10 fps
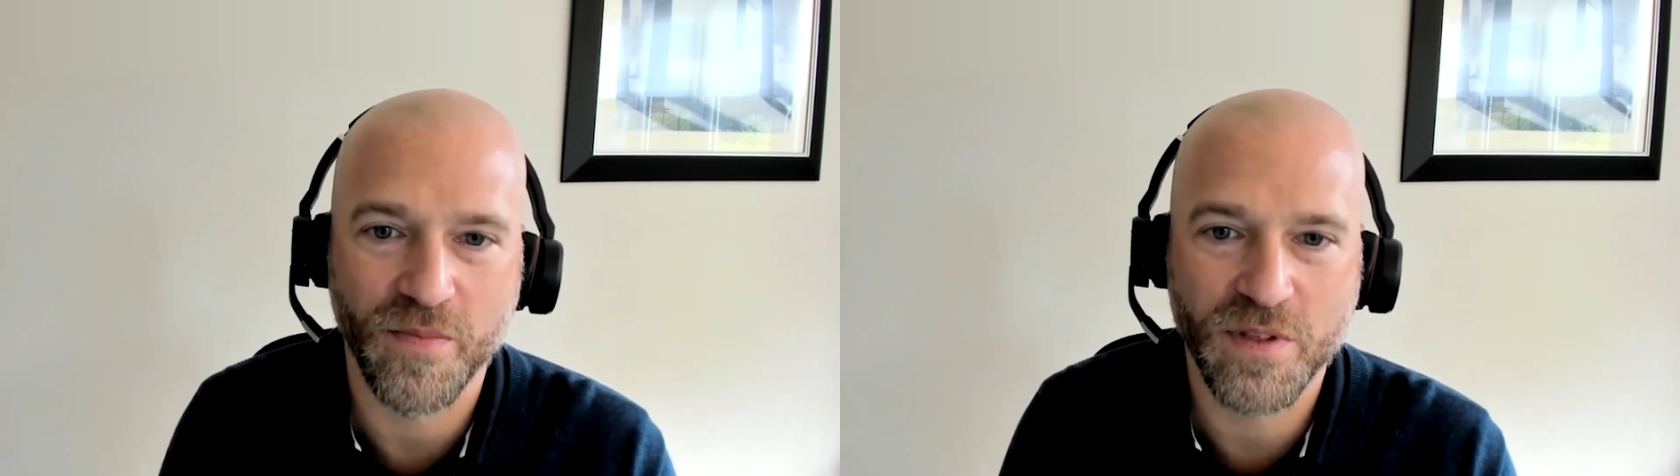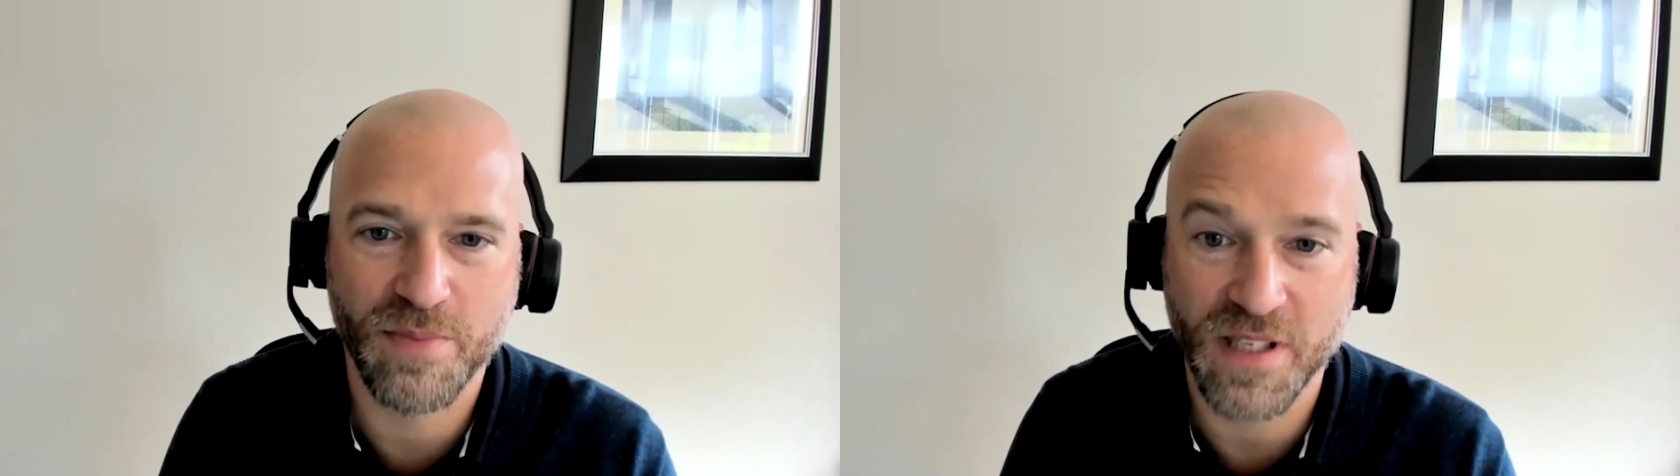
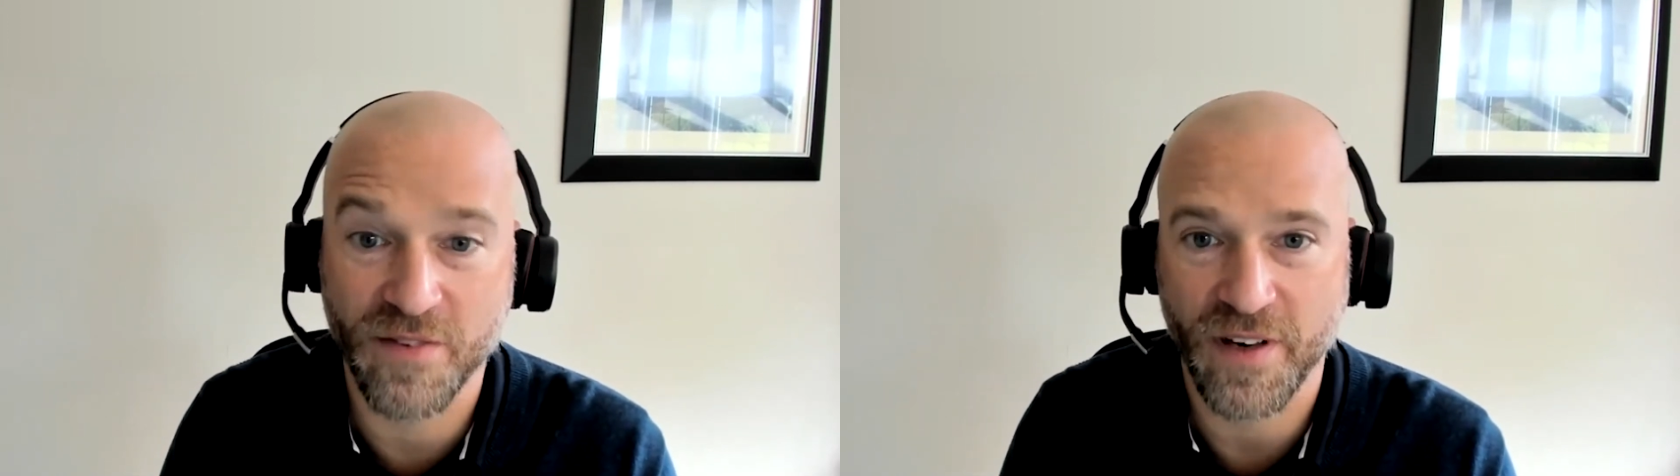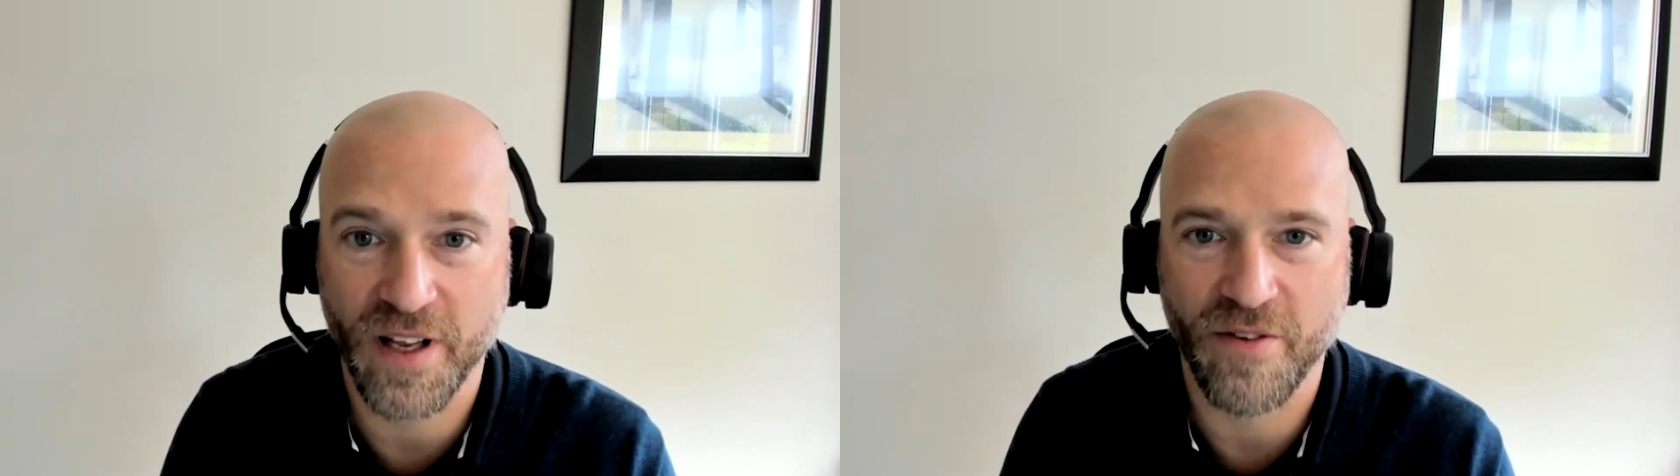
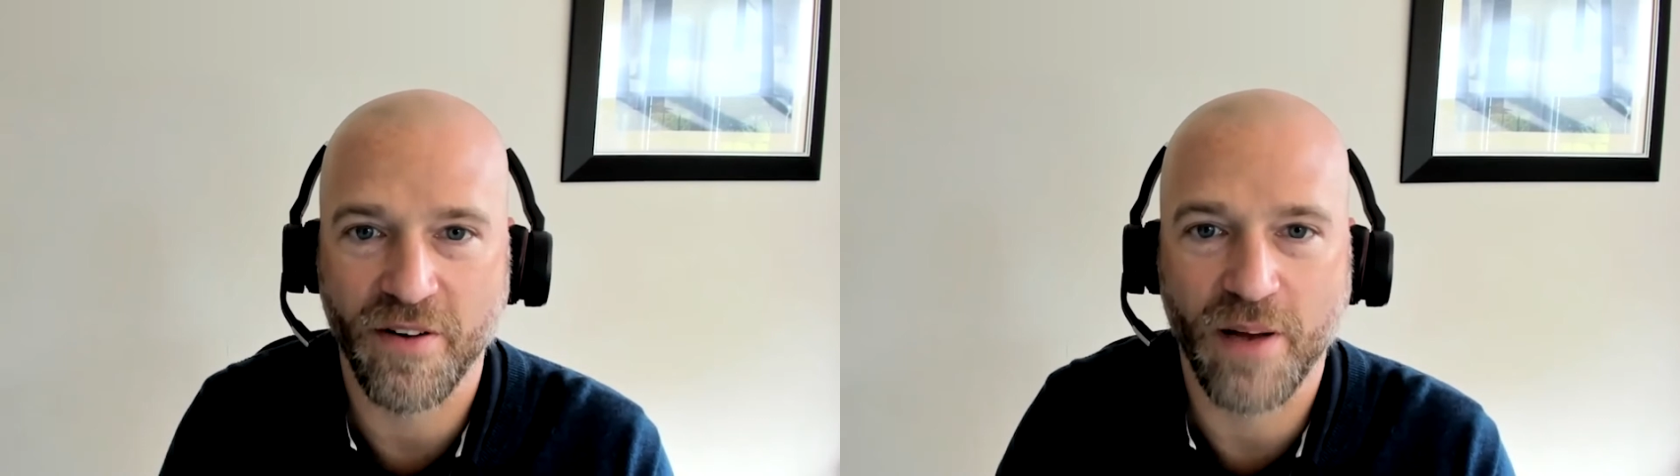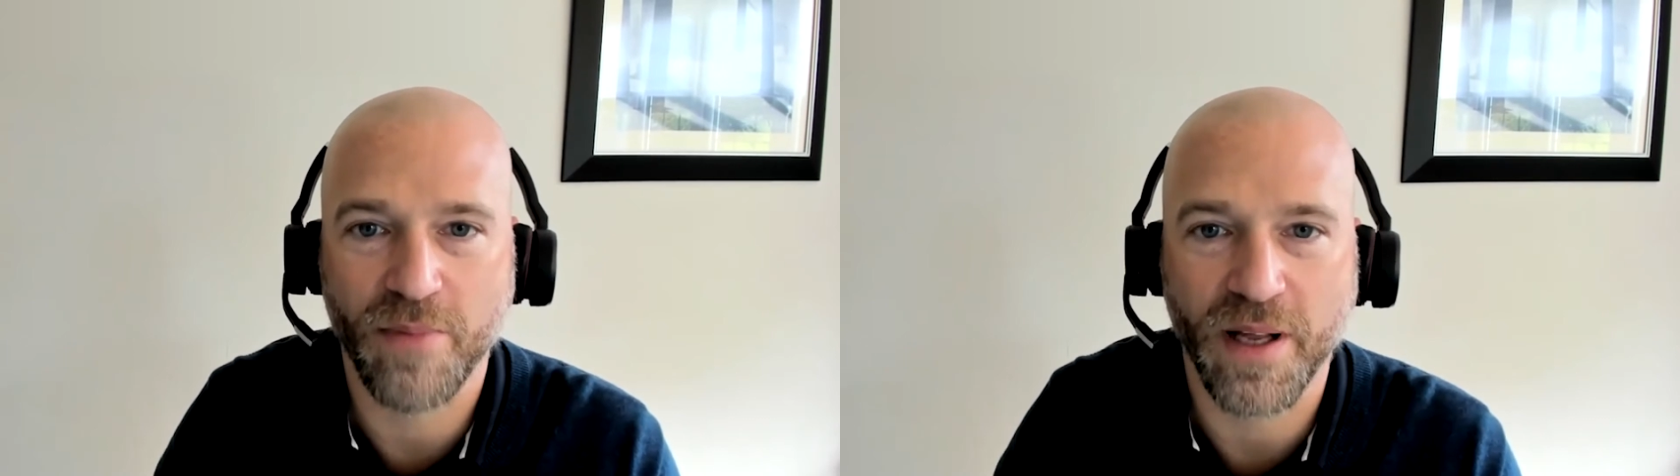specifically
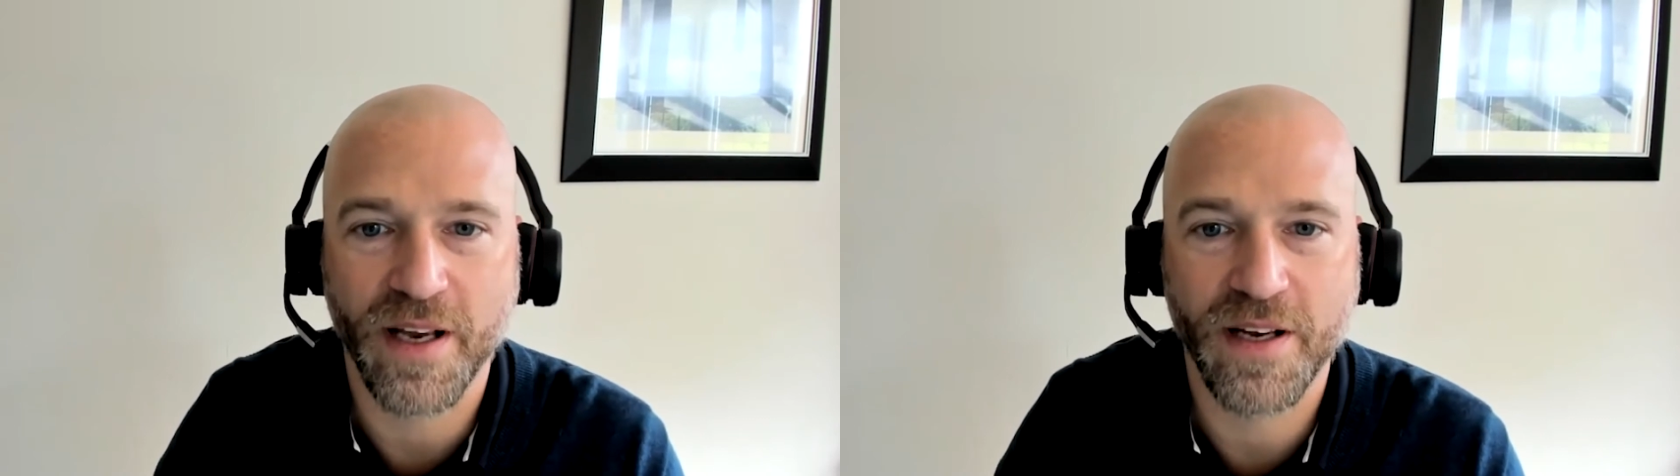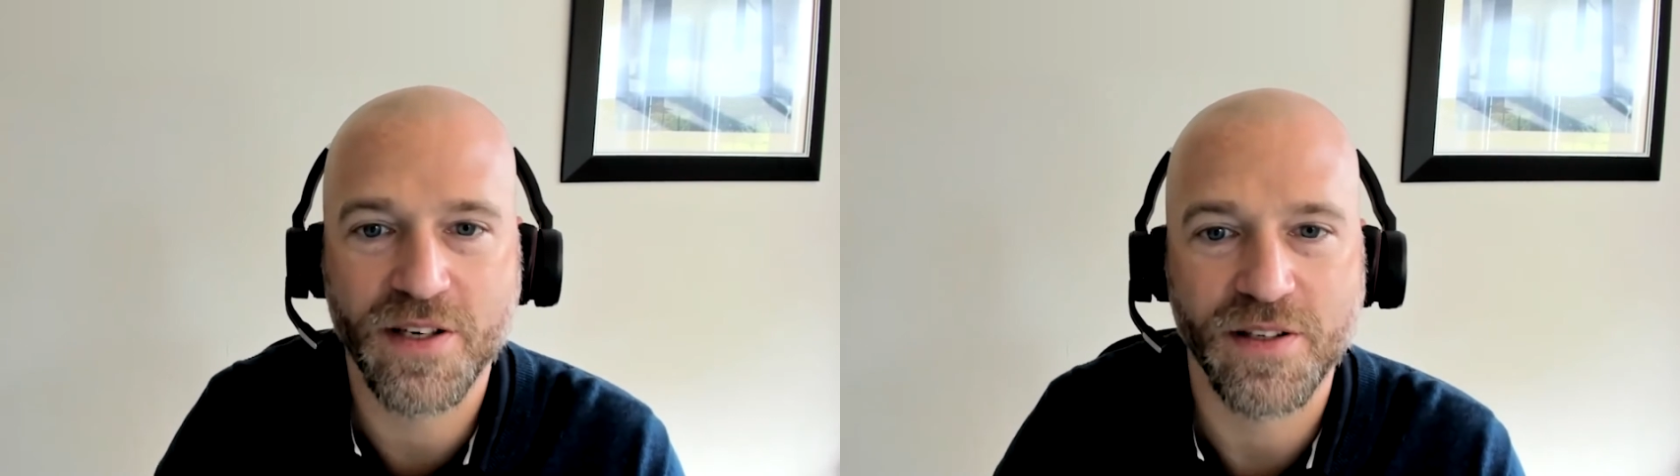around
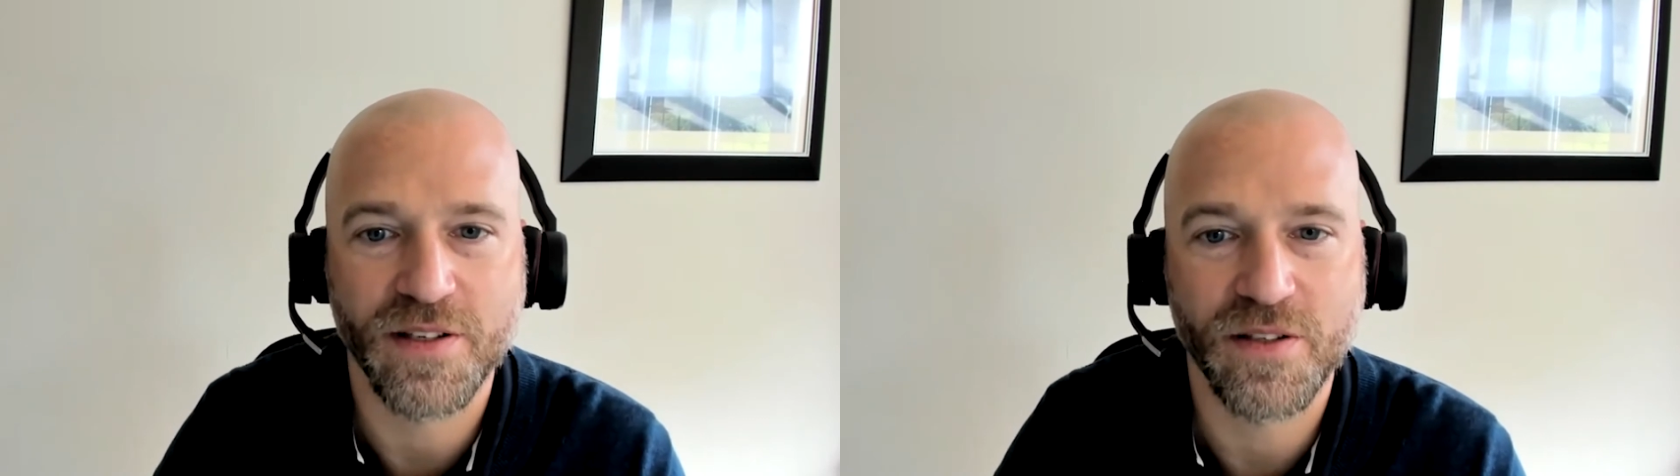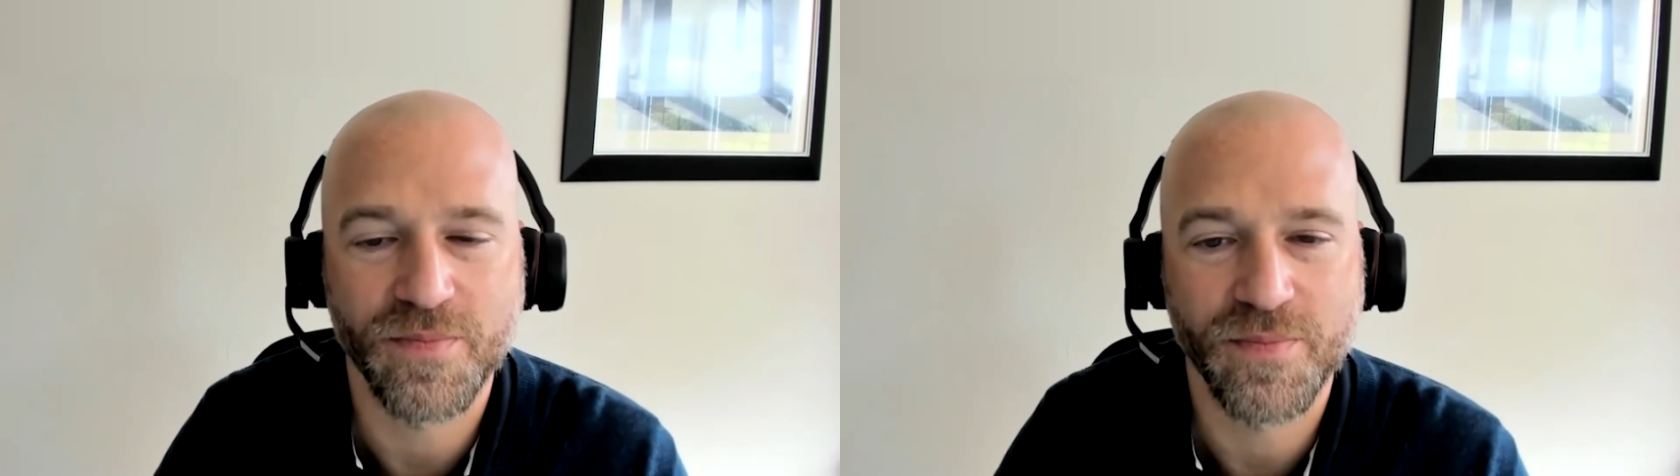applications.